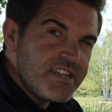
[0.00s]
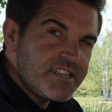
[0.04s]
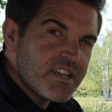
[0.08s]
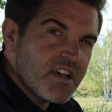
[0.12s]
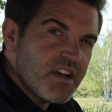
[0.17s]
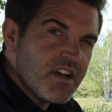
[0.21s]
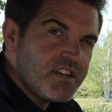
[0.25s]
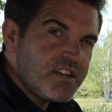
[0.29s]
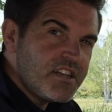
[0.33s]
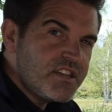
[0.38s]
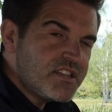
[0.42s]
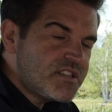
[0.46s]

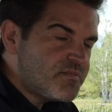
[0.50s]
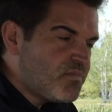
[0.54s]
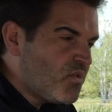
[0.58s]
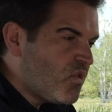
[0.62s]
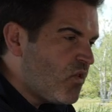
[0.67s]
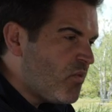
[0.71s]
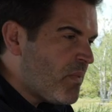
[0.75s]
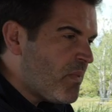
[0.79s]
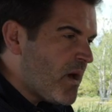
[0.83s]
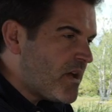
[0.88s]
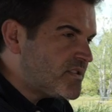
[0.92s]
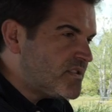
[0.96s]
tiny, small
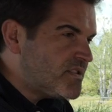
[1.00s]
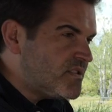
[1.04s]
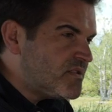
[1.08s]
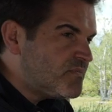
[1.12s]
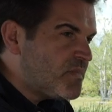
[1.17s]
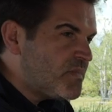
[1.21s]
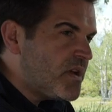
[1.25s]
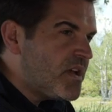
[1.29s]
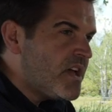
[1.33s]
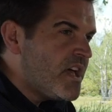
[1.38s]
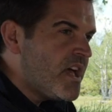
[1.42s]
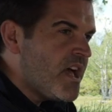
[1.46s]
buttons,
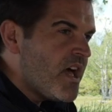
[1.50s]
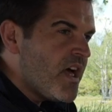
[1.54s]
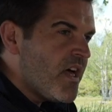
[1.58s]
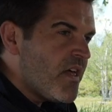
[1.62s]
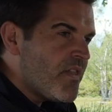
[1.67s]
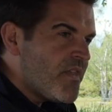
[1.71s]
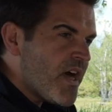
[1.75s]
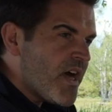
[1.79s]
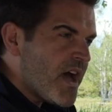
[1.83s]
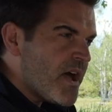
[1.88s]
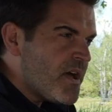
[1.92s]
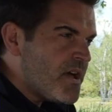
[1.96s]
but
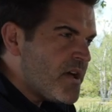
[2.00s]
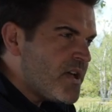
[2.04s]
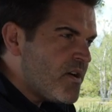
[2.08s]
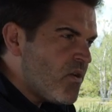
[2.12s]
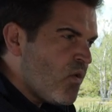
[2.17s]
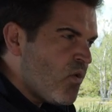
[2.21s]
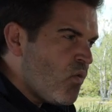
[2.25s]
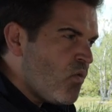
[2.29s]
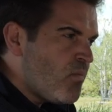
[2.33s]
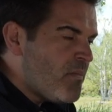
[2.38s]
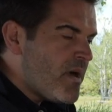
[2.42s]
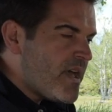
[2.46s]
that
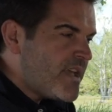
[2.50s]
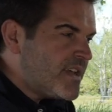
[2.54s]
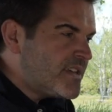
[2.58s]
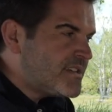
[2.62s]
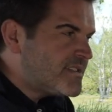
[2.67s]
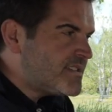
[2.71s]
all makes